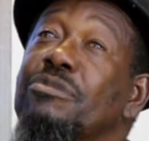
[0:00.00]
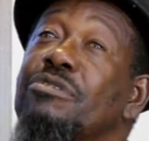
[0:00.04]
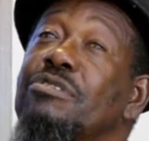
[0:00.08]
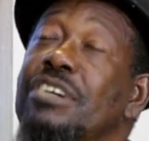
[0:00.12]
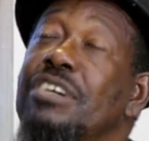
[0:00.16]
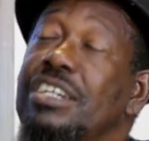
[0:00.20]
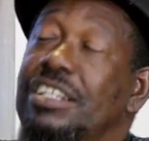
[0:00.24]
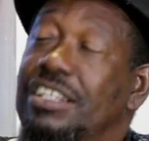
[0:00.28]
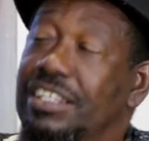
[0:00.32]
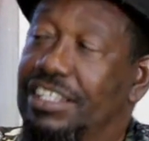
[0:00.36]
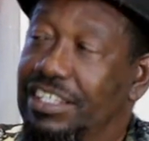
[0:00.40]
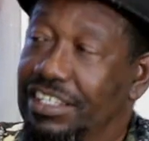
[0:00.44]

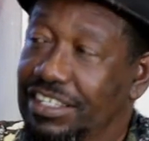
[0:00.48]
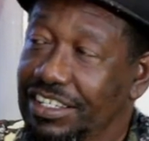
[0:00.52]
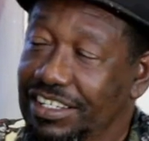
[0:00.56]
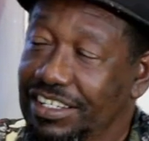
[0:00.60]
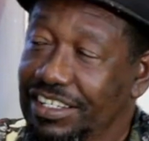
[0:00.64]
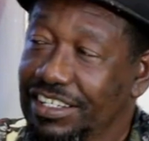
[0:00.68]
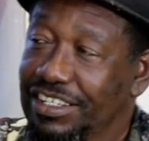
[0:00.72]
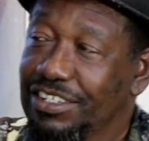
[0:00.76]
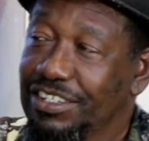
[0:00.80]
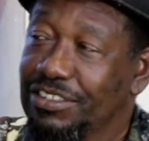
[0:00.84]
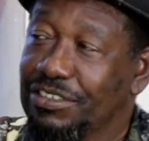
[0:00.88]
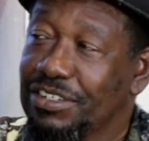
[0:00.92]
ready
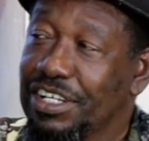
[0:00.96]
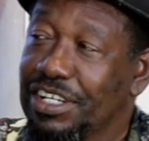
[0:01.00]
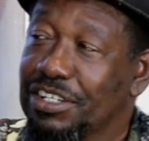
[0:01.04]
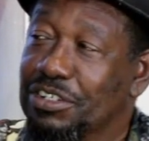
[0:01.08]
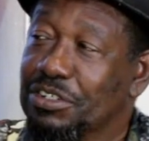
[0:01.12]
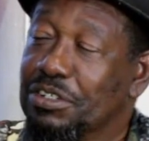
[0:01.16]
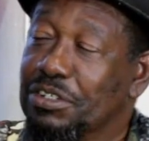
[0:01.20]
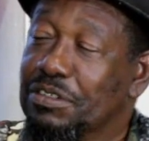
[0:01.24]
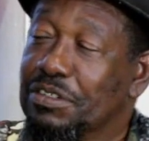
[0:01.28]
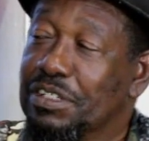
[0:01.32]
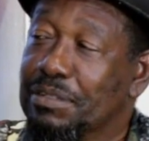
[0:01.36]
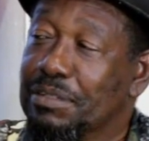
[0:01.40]
to
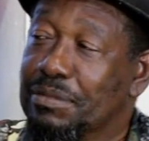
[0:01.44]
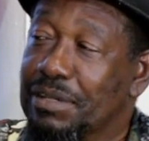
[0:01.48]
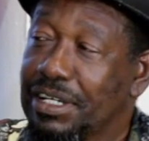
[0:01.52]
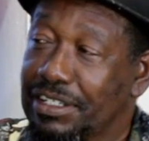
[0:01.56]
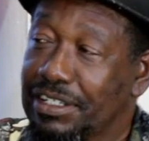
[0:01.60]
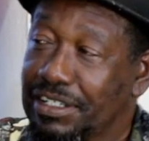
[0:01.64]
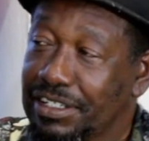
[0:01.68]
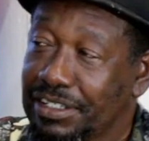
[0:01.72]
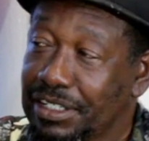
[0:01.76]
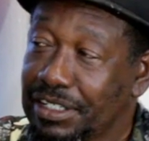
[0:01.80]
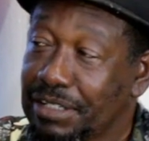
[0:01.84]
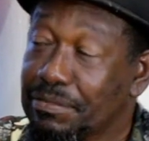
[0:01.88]
hand over the
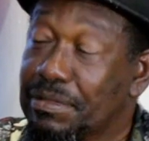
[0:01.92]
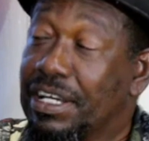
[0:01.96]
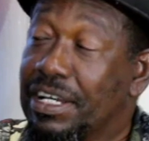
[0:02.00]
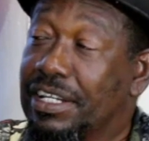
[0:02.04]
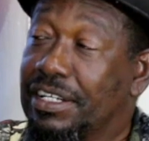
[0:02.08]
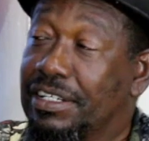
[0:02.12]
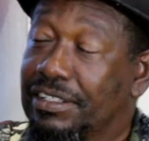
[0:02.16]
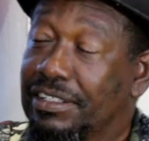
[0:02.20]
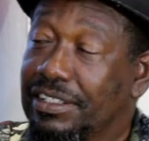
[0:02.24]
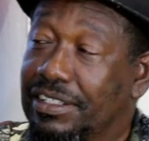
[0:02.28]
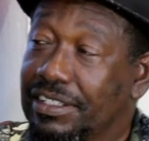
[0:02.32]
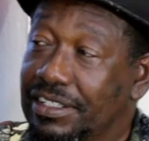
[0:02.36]

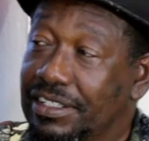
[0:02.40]
baton.